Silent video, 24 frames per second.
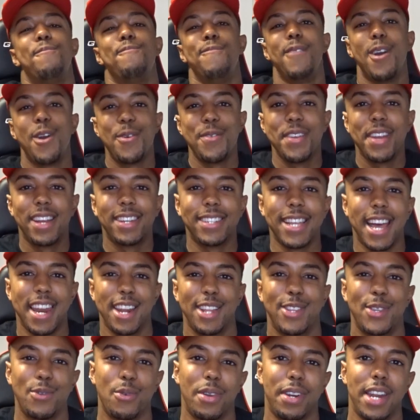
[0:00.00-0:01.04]
I'm very
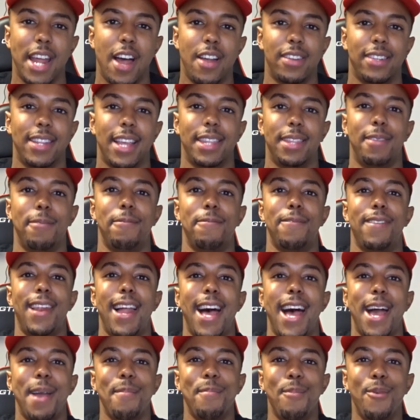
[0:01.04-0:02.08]
excited to announce that the
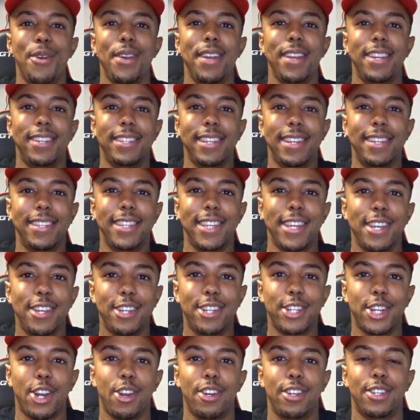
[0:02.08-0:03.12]
Fly Breezy
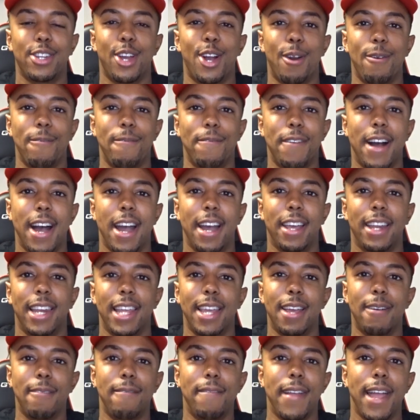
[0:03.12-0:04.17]
t-shirts are
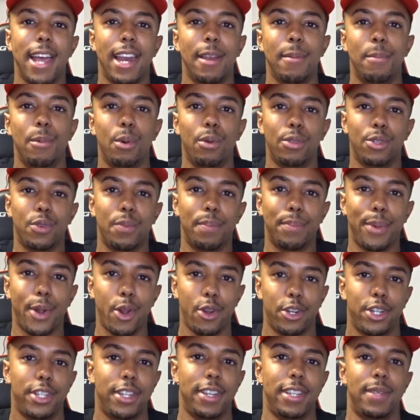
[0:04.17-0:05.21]
finally available to
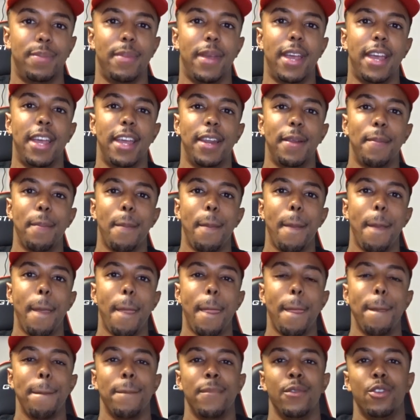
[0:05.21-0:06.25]
purchase, man.
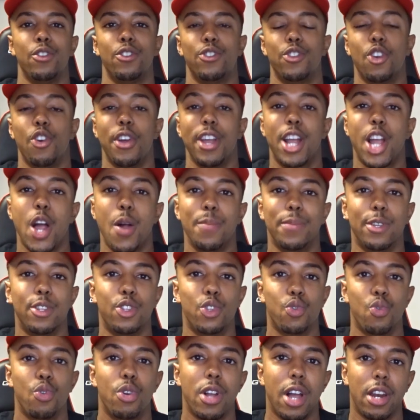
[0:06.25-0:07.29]
So it comes in
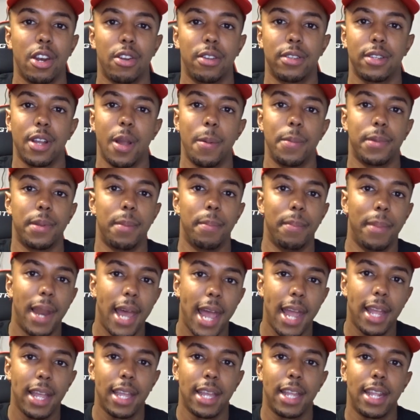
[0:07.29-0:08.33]
two colors. It comes in
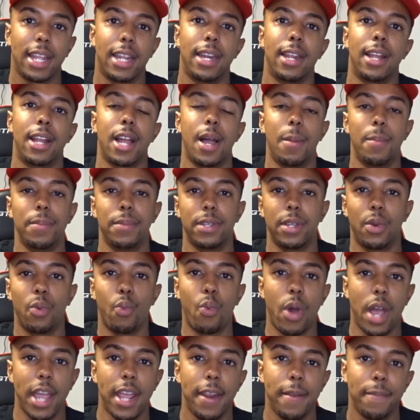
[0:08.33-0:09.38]
black and it comes in
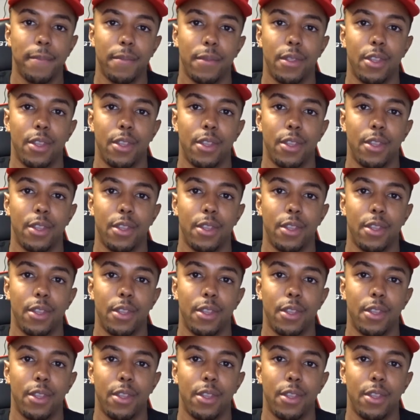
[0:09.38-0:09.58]
white.